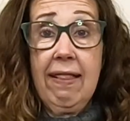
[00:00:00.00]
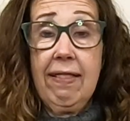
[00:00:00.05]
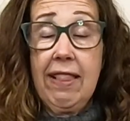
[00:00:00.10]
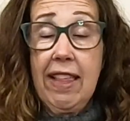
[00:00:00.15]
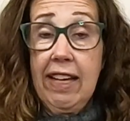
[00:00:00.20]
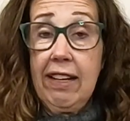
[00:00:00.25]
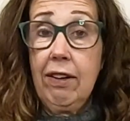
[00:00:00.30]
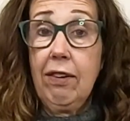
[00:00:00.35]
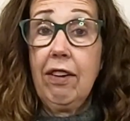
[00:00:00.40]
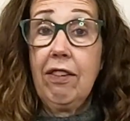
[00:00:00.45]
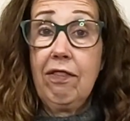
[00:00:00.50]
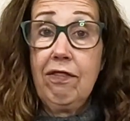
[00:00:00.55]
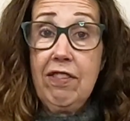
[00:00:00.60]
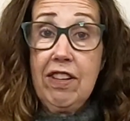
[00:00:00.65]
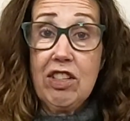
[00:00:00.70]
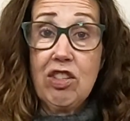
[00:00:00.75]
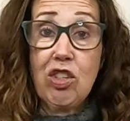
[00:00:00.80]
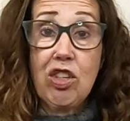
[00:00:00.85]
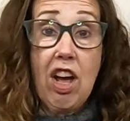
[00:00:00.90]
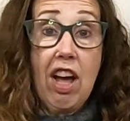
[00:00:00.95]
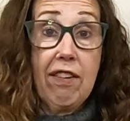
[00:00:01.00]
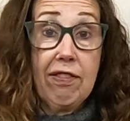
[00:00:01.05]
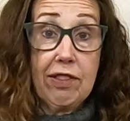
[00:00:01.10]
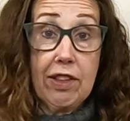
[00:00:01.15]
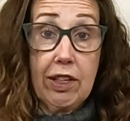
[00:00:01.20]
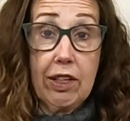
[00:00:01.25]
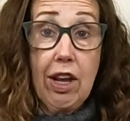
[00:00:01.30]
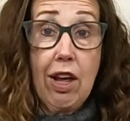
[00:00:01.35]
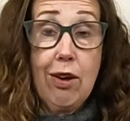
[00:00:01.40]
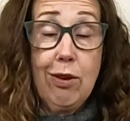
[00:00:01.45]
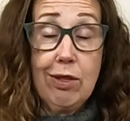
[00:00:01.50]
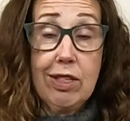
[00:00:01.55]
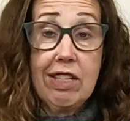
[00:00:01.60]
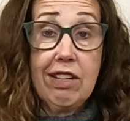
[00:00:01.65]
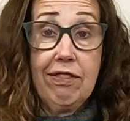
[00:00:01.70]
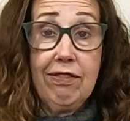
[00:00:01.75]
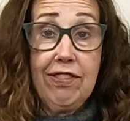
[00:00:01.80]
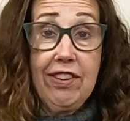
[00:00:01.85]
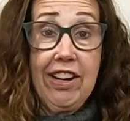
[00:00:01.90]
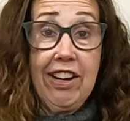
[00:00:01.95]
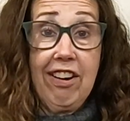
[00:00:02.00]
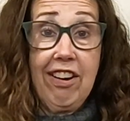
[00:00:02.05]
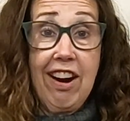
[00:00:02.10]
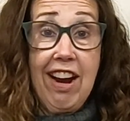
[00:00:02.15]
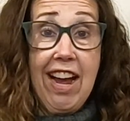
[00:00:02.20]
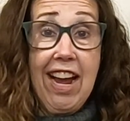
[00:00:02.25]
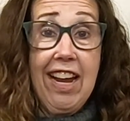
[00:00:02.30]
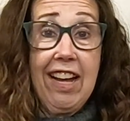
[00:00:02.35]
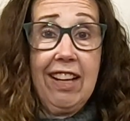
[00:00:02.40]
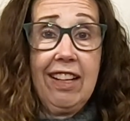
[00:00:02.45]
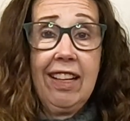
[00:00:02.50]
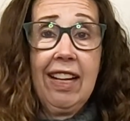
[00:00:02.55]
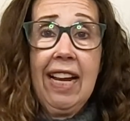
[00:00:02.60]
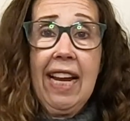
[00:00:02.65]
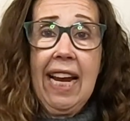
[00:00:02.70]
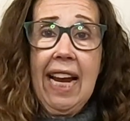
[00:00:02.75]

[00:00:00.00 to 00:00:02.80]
that fished off the coast of Fair Isle,